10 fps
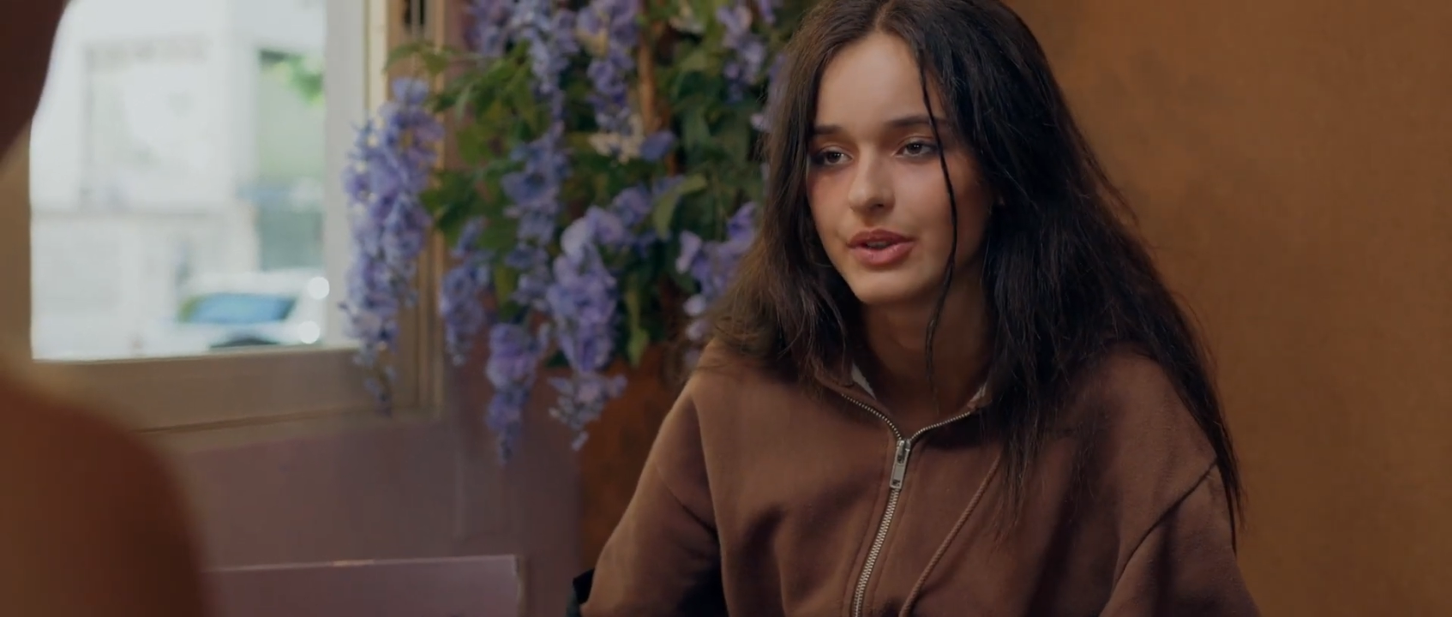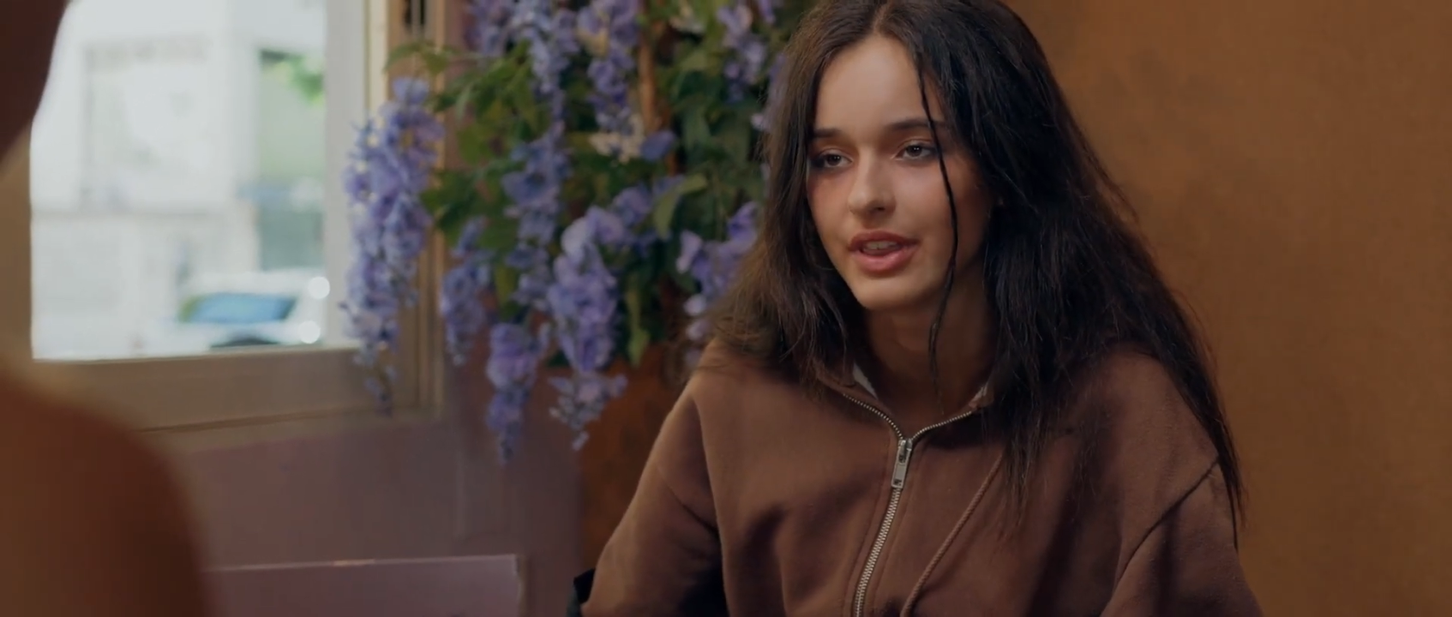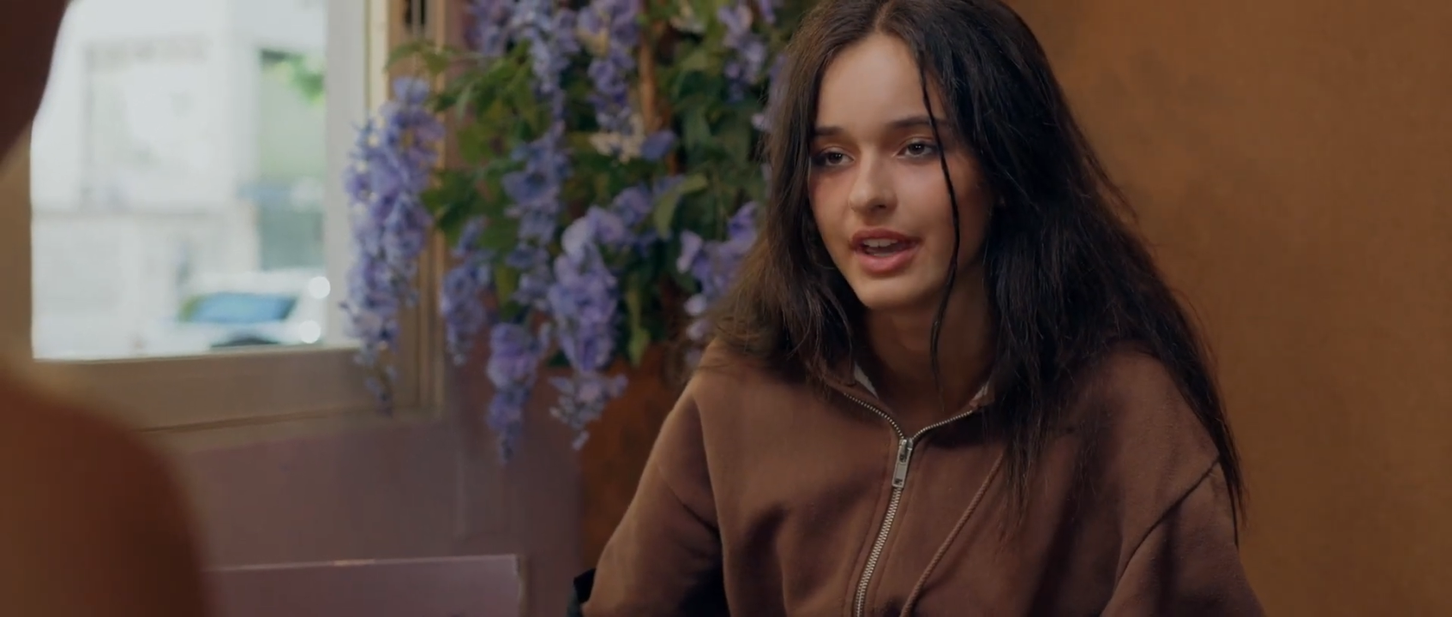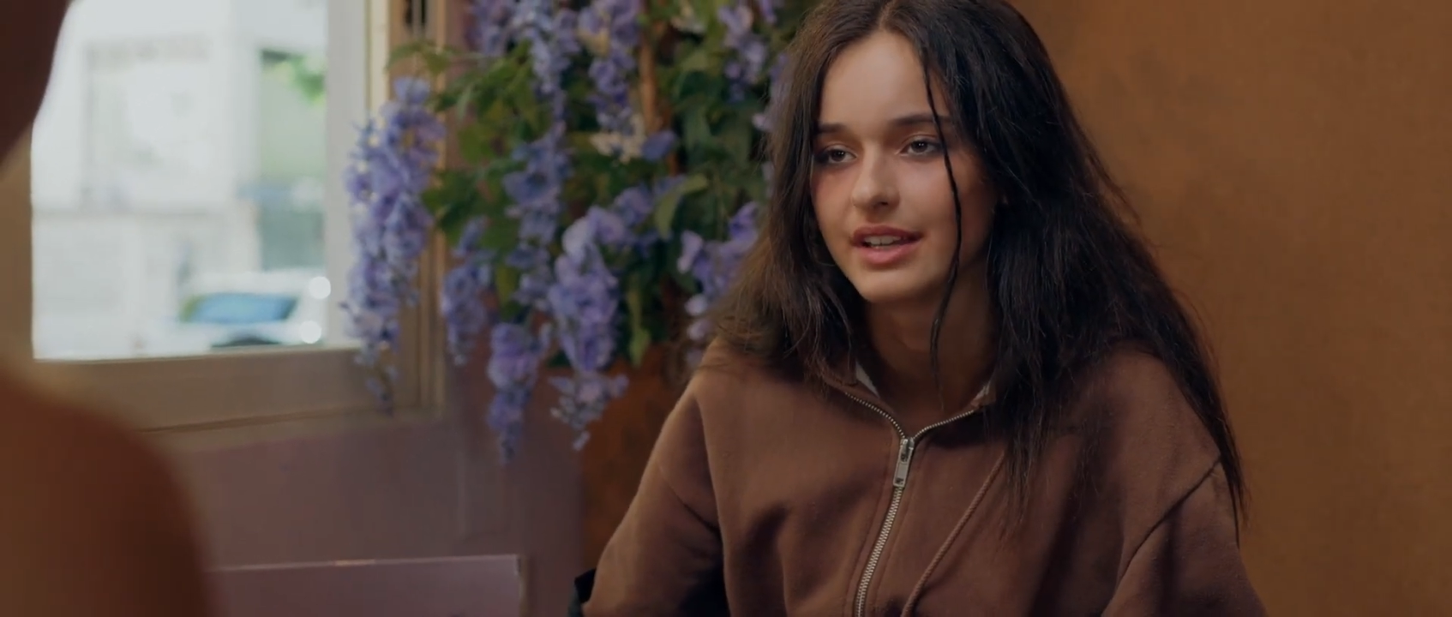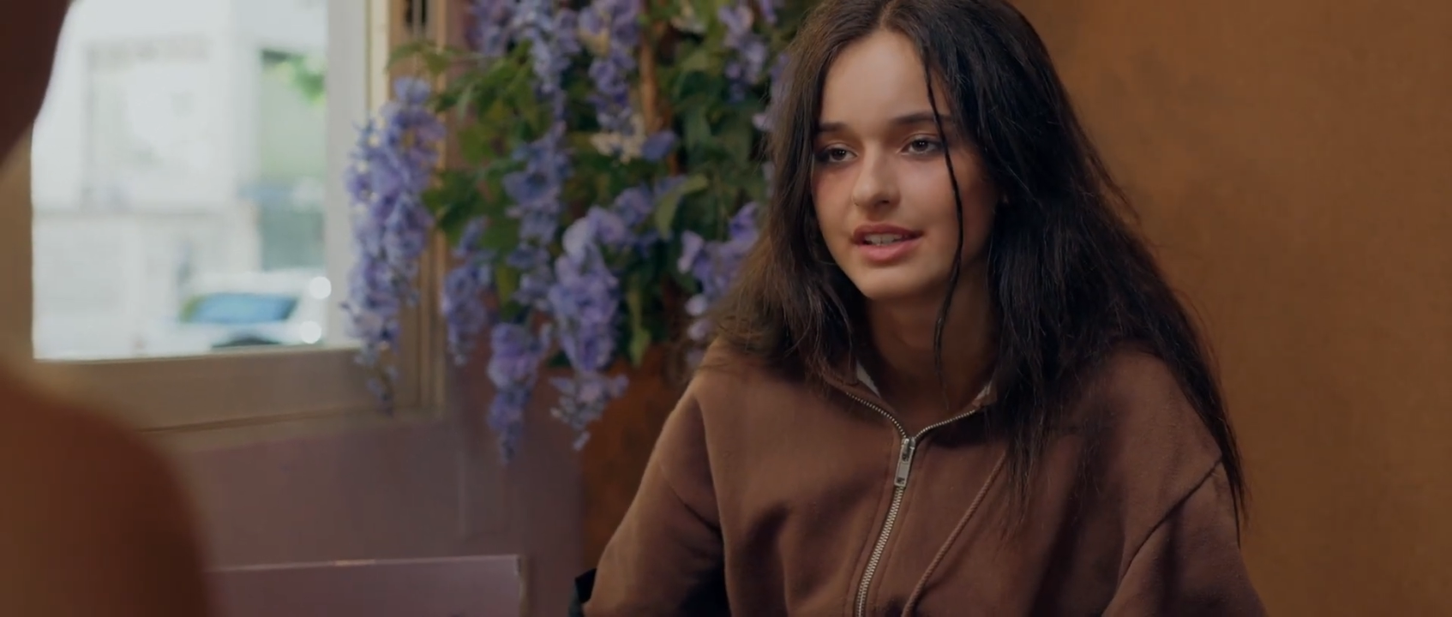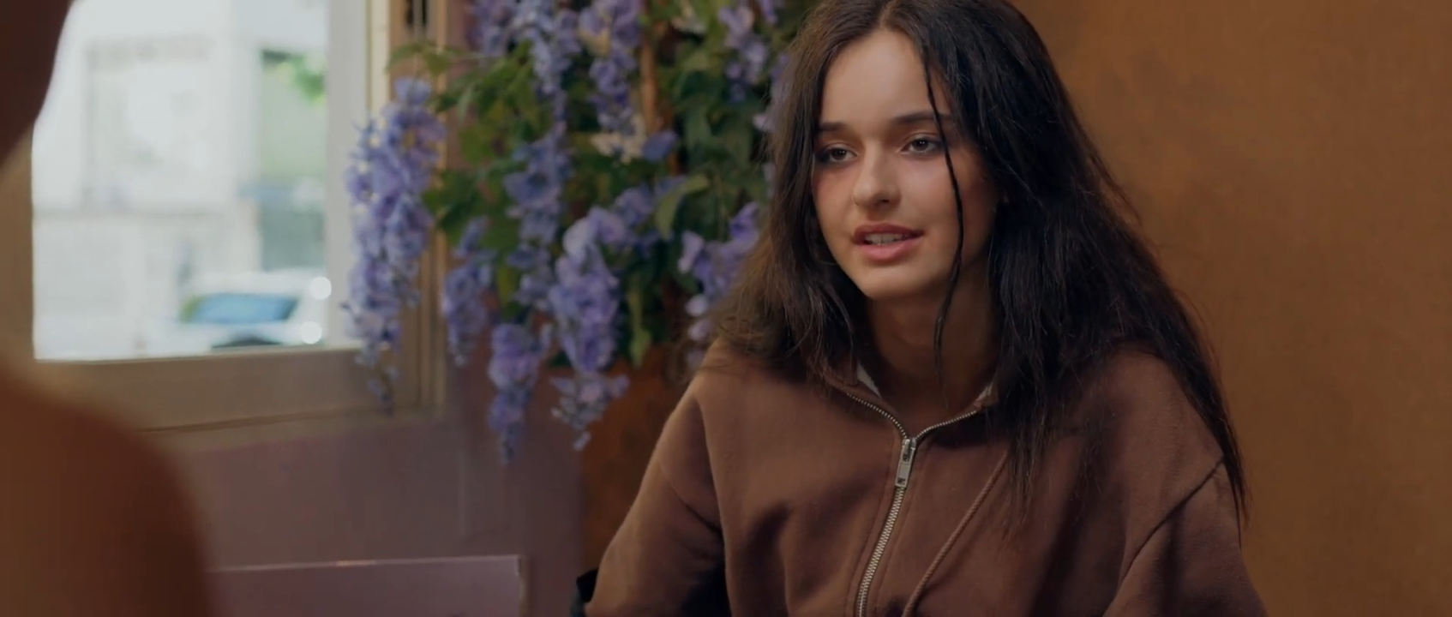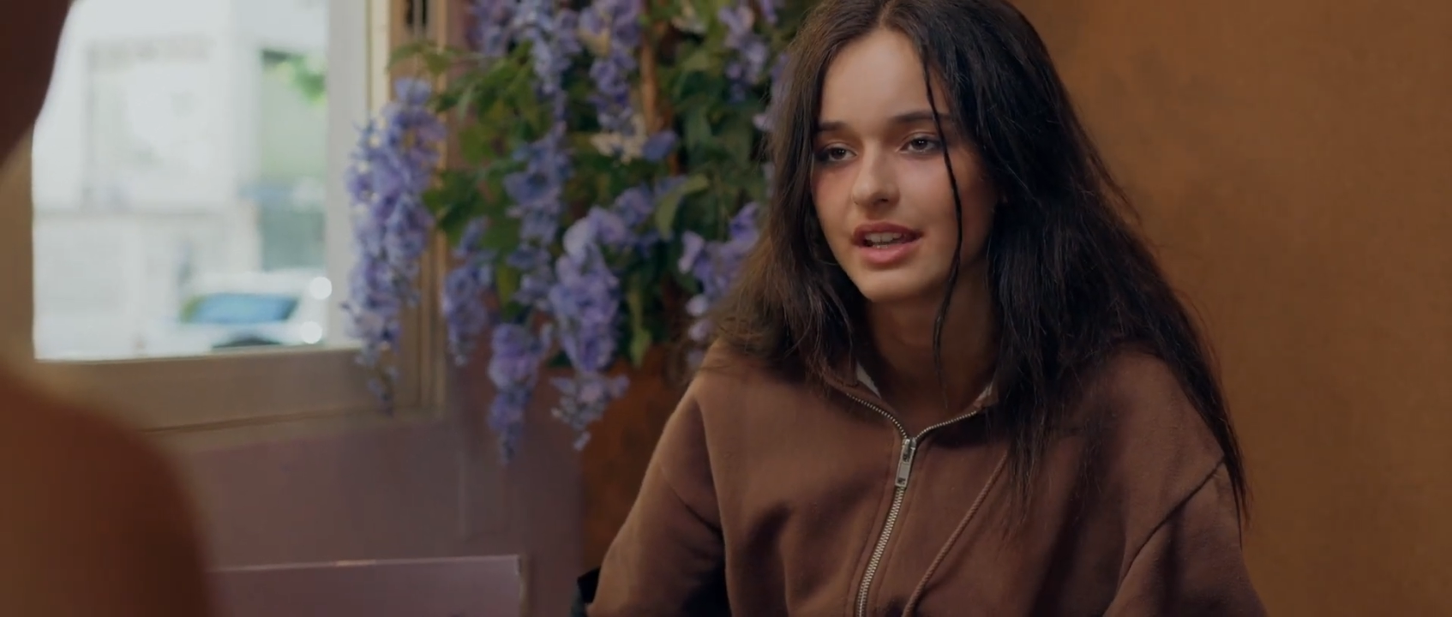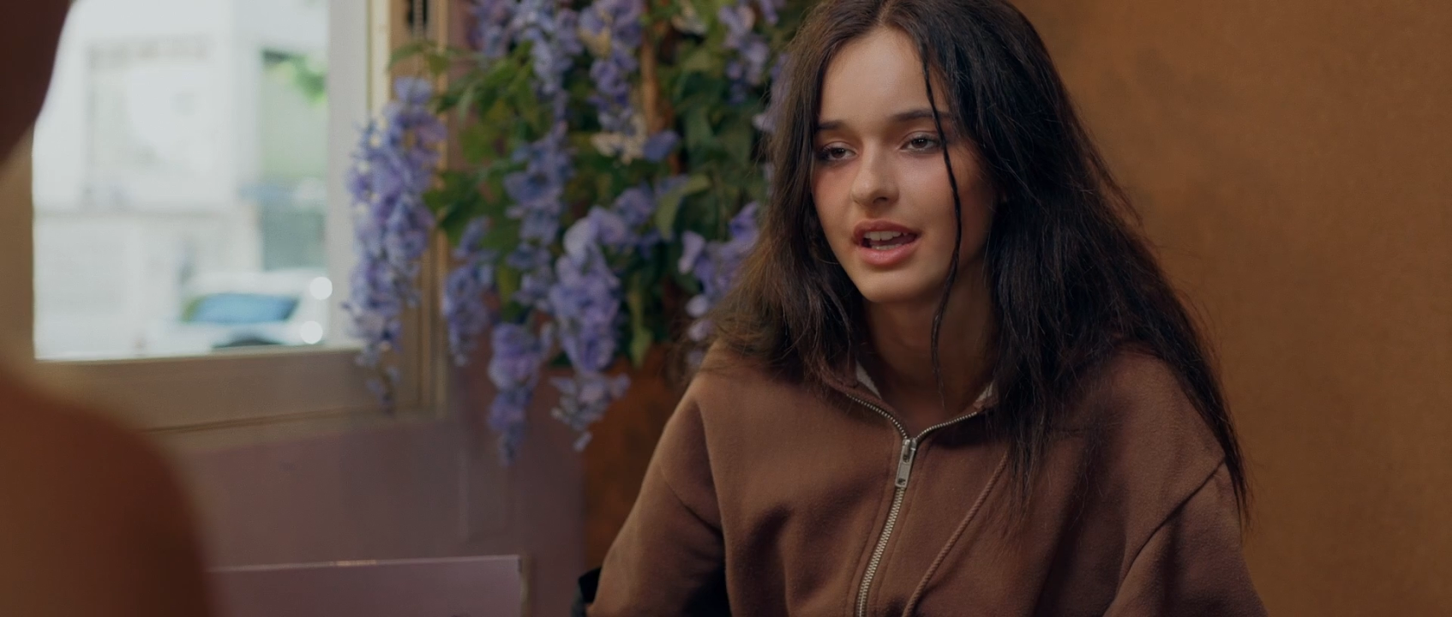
things.